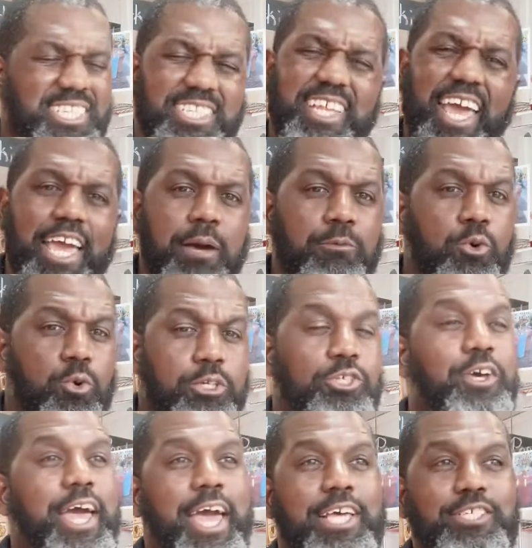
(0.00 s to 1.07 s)
today I'm going
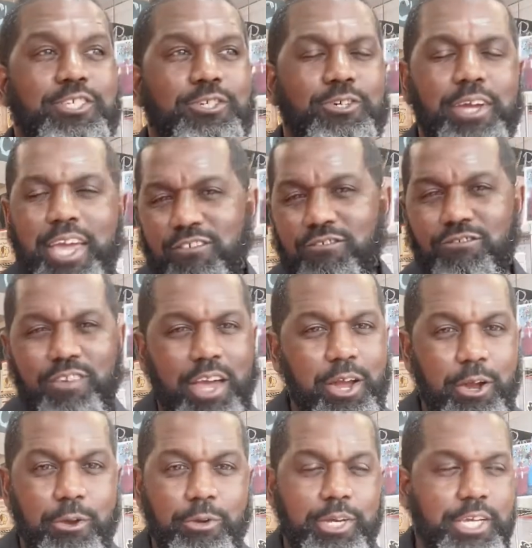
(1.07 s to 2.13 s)
to answer a
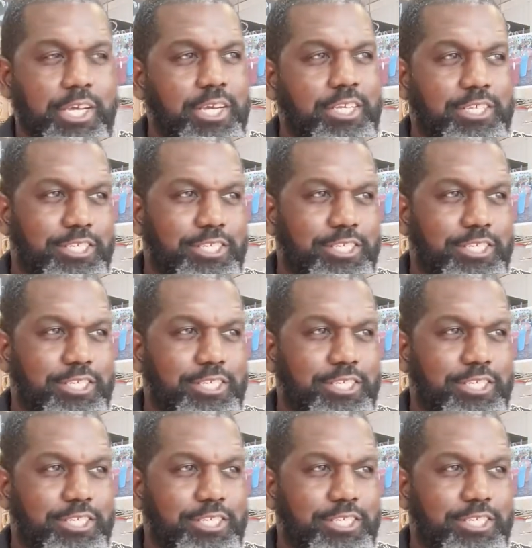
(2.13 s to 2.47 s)
very